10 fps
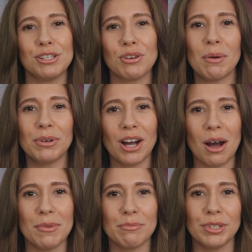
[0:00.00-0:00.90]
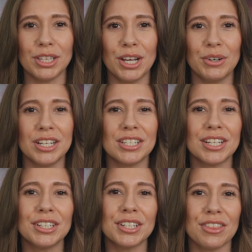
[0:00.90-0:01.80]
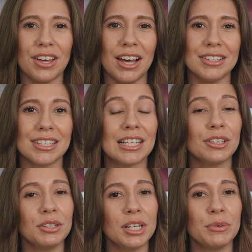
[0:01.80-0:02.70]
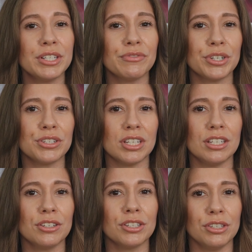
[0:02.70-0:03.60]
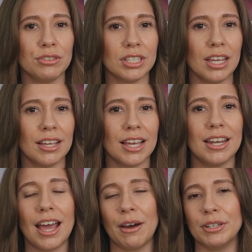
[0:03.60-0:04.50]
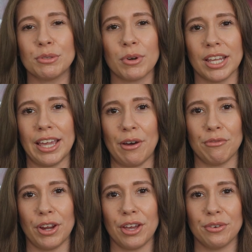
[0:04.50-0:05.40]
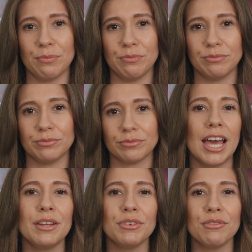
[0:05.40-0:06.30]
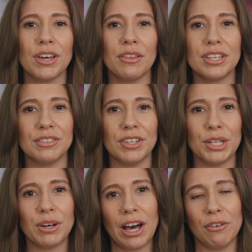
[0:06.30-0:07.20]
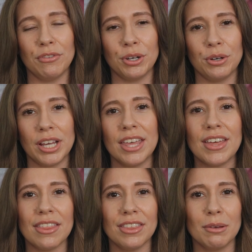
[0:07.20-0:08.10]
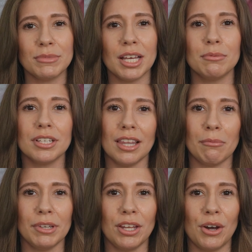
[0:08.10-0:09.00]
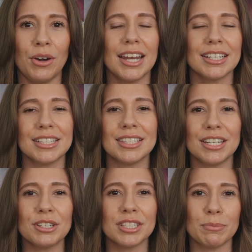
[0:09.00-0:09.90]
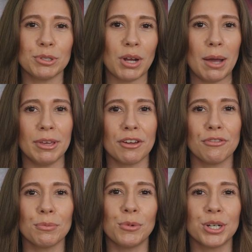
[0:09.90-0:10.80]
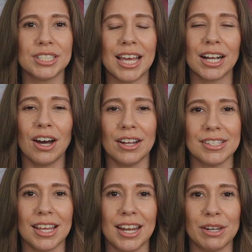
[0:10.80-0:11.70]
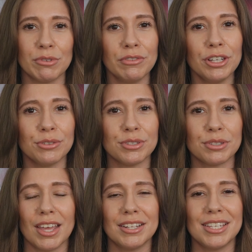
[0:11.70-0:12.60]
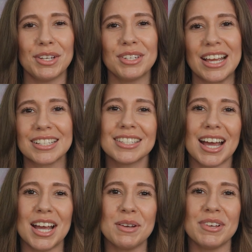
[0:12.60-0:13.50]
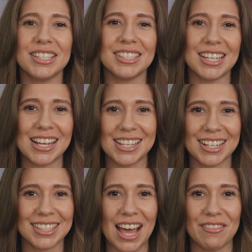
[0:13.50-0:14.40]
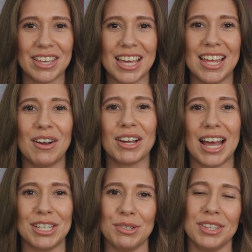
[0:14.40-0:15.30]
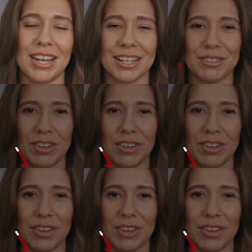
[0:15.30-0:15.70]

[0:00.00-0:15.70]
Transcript: Drop a comment below and share your thoughts, including which version you're using and how it's working out for you. And if you found this video helpful, hit that thumbs up to let me know and consider subscribing for more tech content and reviews. Until next time, stay tech savvy and I'll catch you in the next